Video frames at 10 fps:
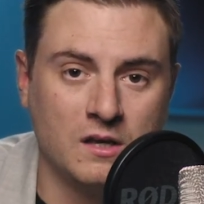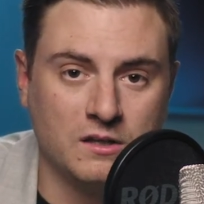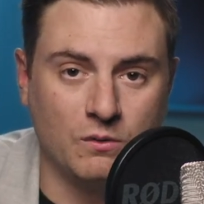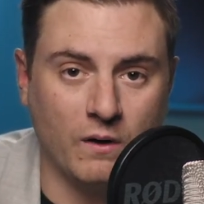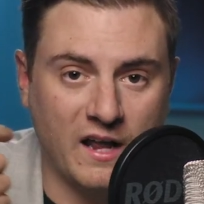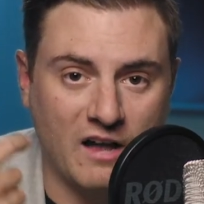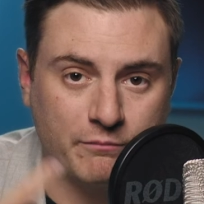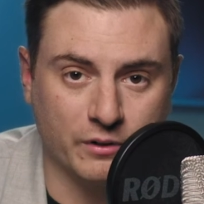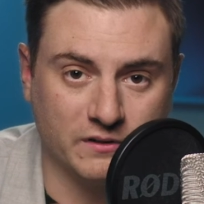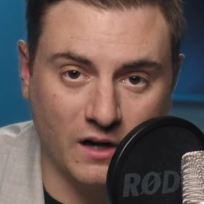You want to
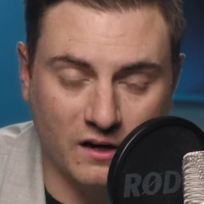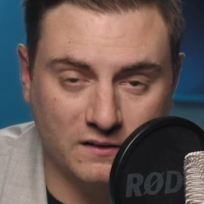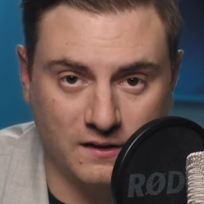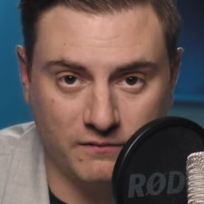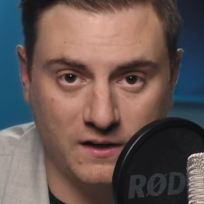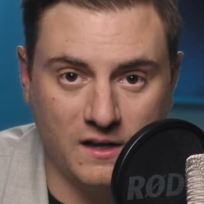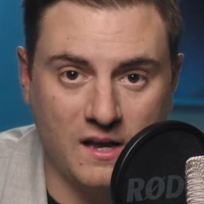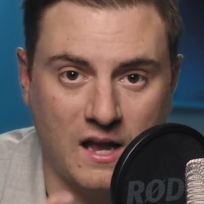have productivity